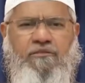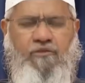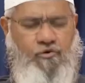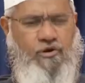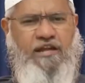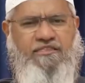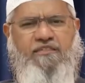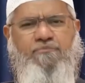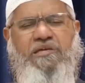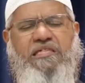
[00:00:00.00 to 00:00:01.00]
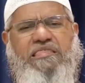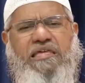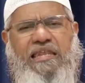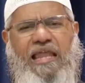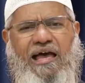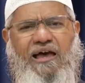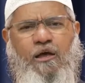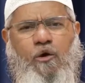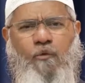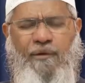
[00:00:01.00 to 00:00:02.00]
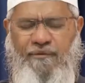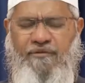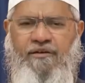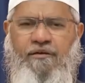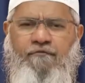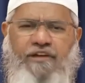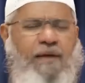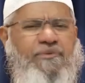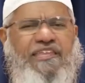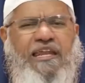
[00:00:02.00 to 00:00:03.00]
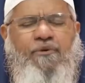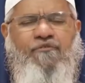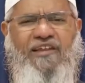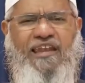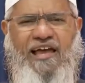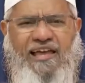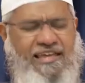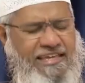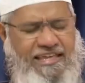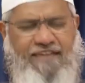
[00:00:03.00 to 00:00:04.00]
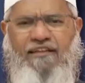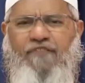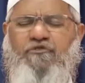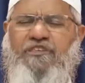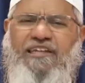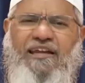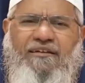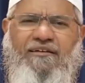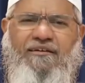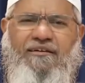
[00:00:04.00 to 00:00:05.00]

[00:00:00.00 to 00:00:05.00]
The Quran says, Bismillah, we wake up in the name of Allah, he gave life to the dead.